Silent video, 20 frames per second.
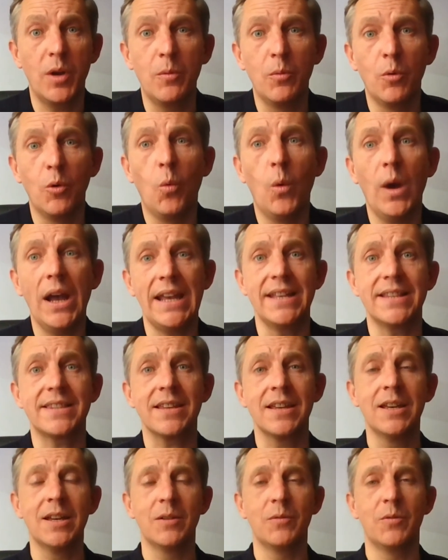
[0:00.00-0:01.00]
We will
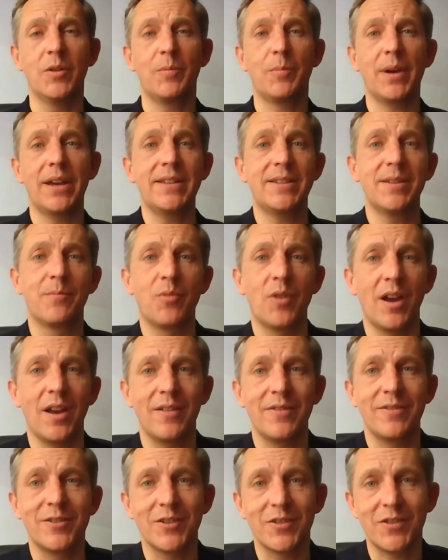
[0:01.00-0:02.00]
wait with bated
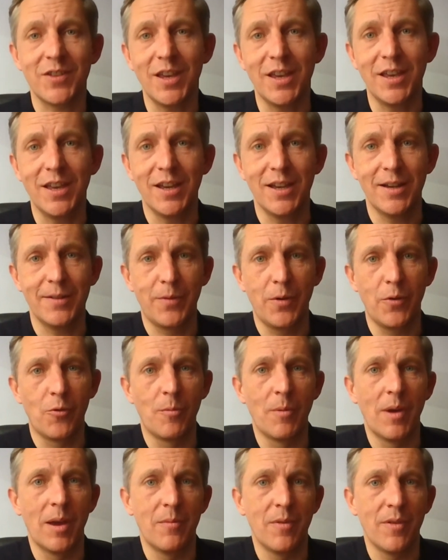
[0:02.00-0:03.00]
breath to see if we
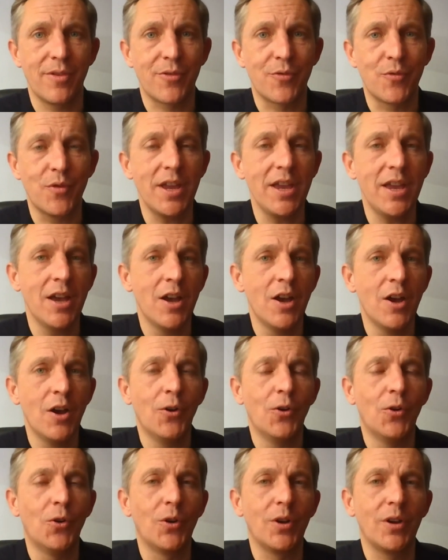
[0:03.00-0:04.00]
remain with 3
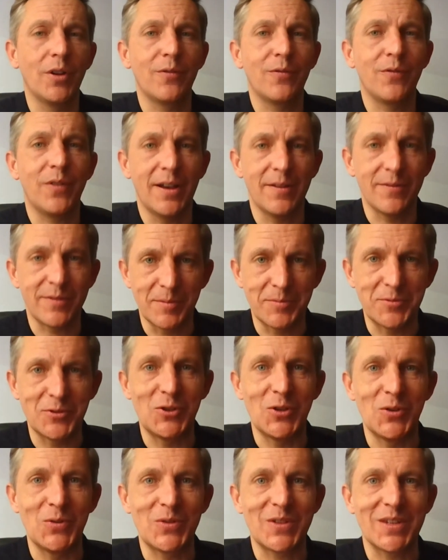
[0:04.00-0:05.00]
or go to 5
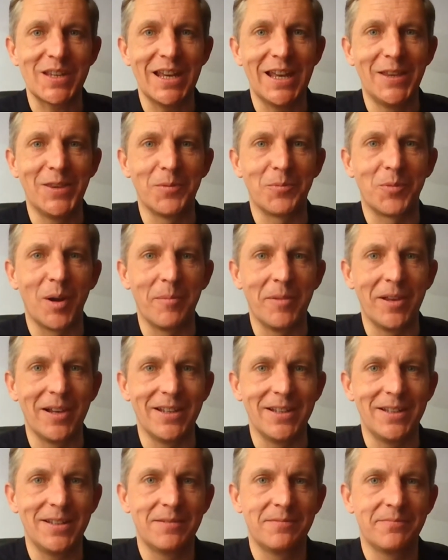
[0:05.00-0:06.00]
substitutes in the
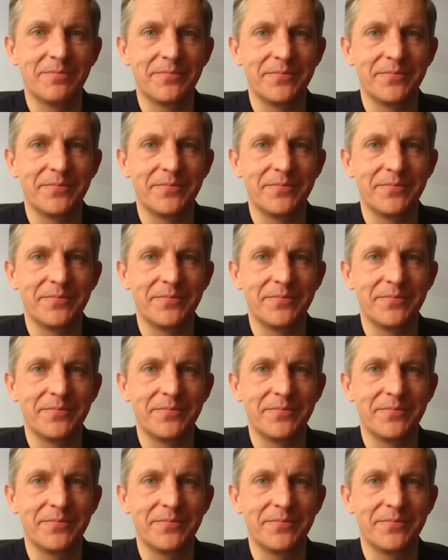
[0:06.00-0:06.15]
Premier League.